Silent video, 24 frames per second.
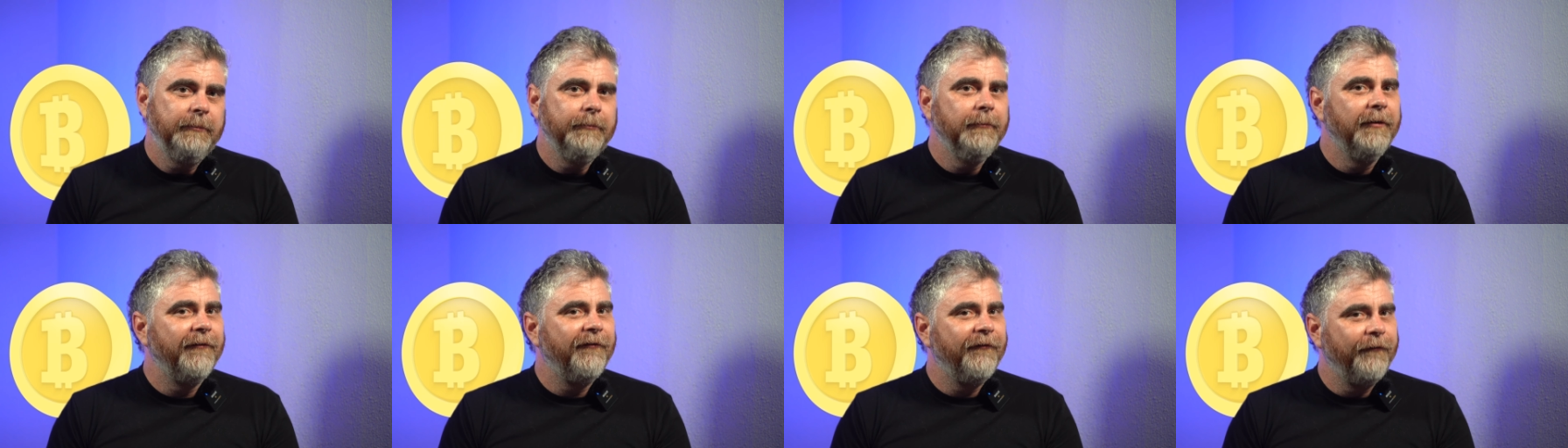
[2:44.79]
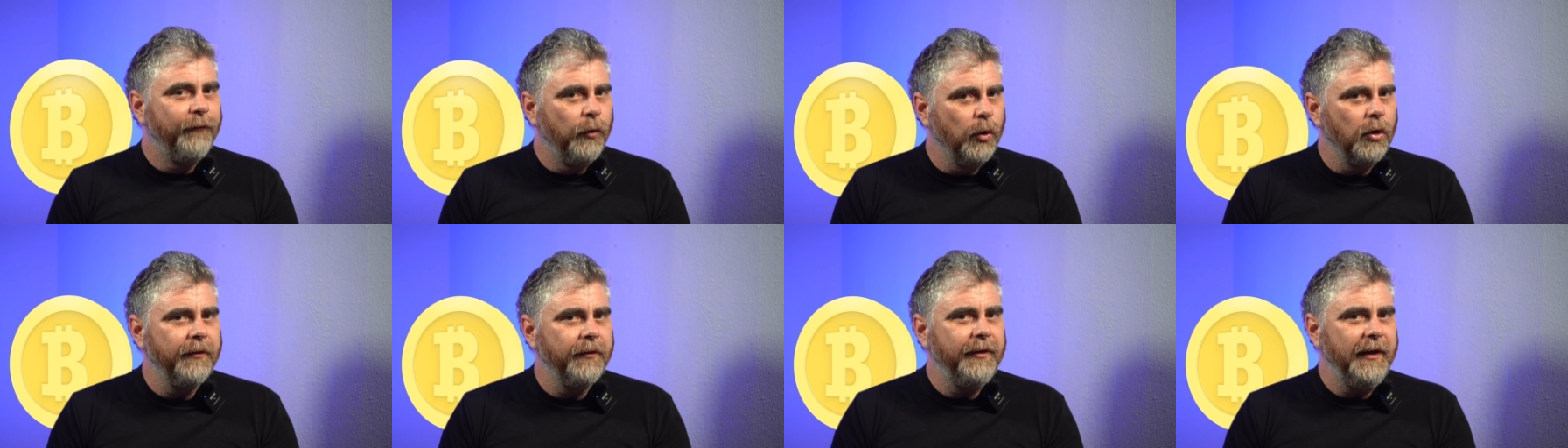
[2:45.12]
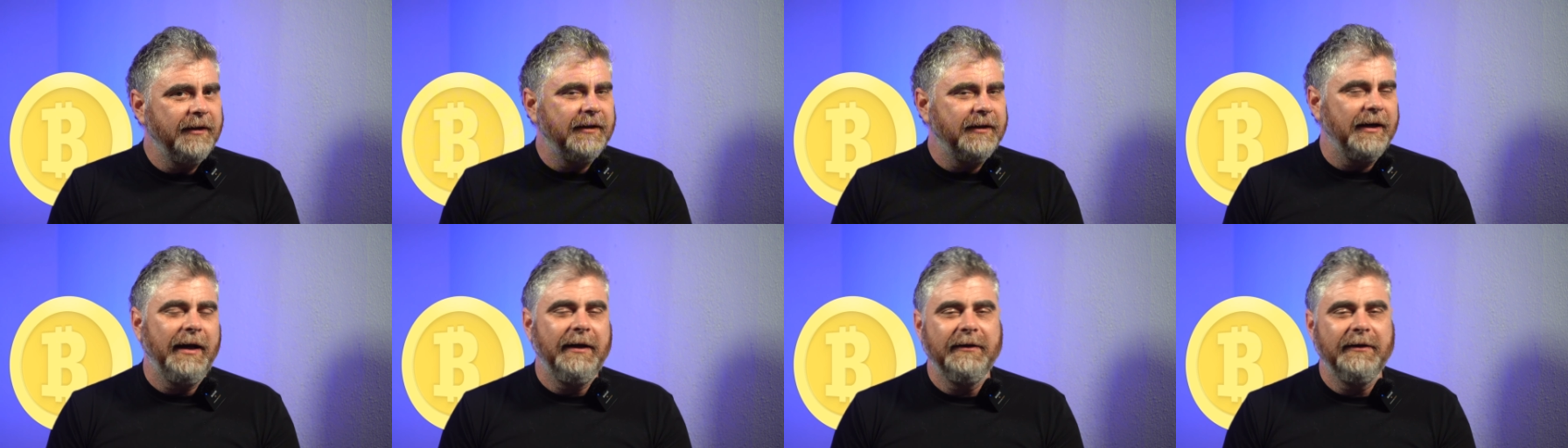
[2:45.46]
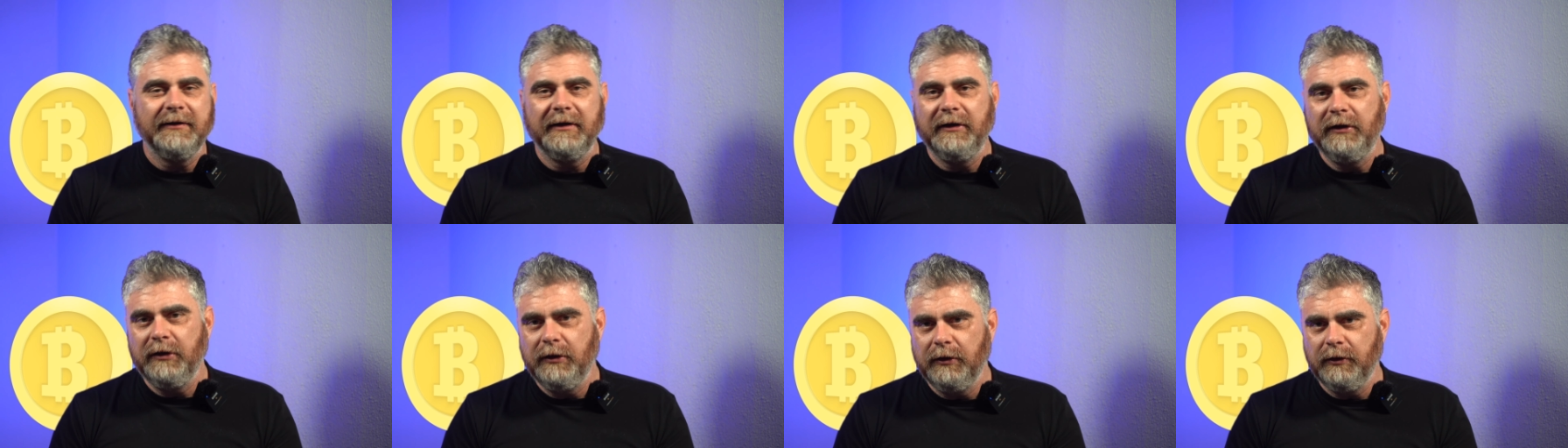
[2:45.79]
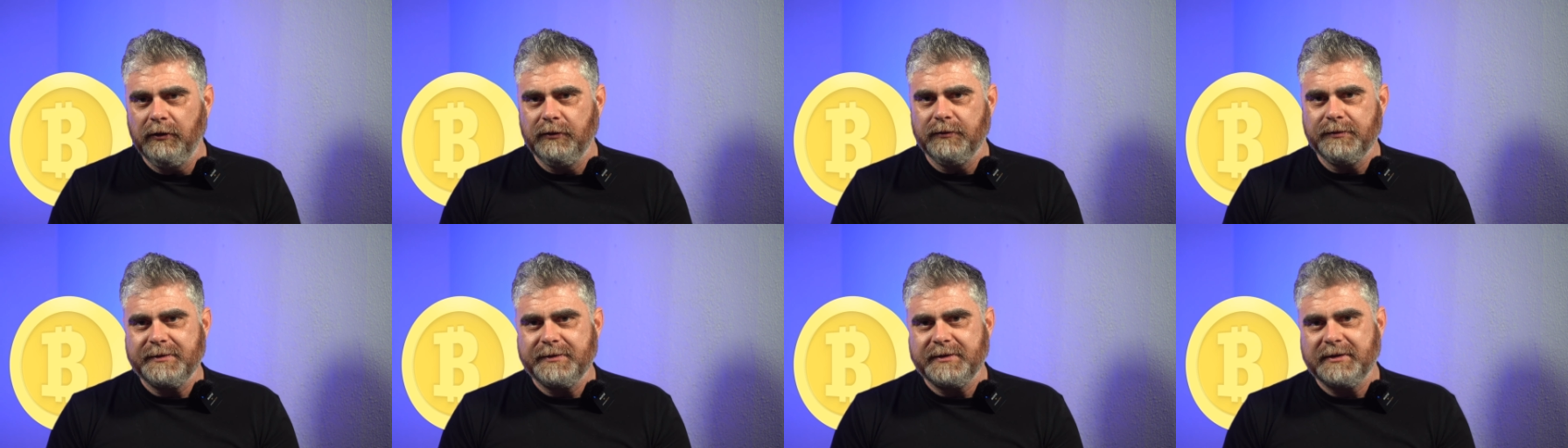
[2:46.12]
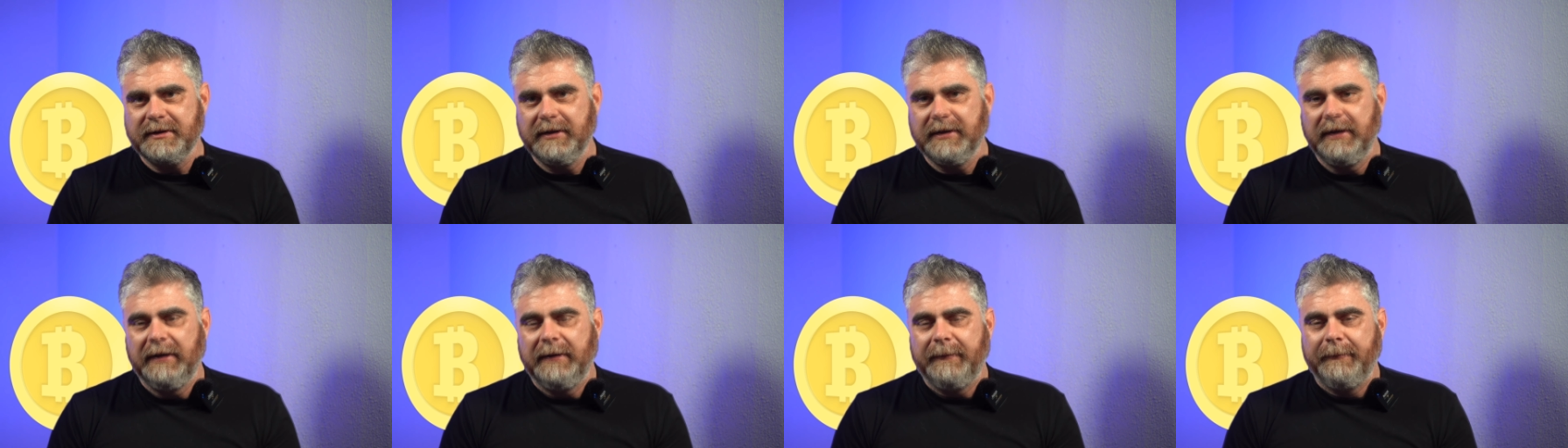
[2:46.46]
before they tighten the
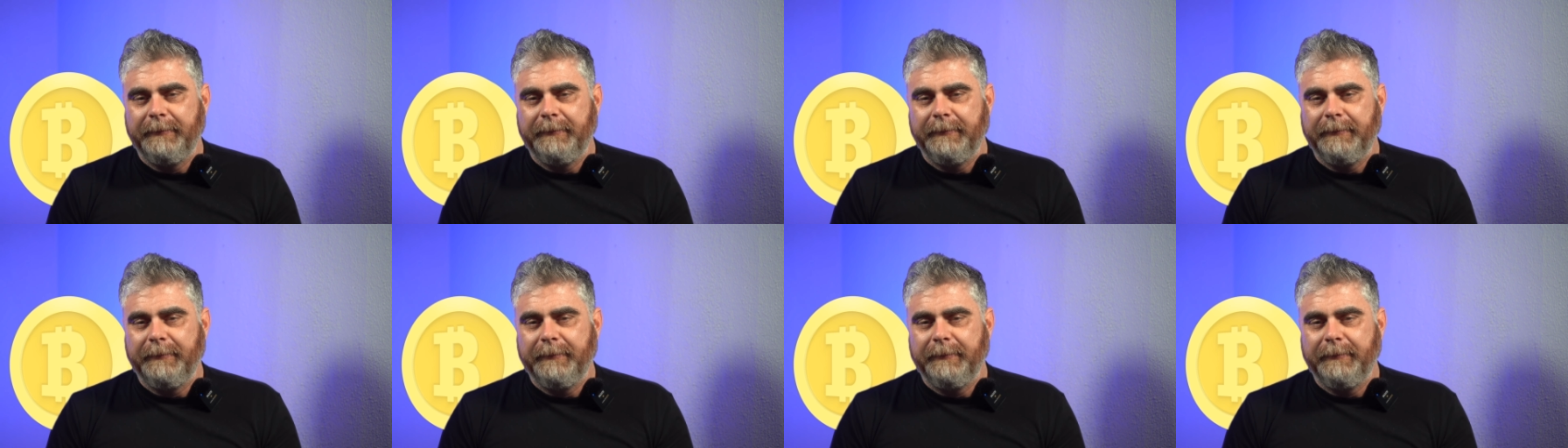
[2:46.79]
noose.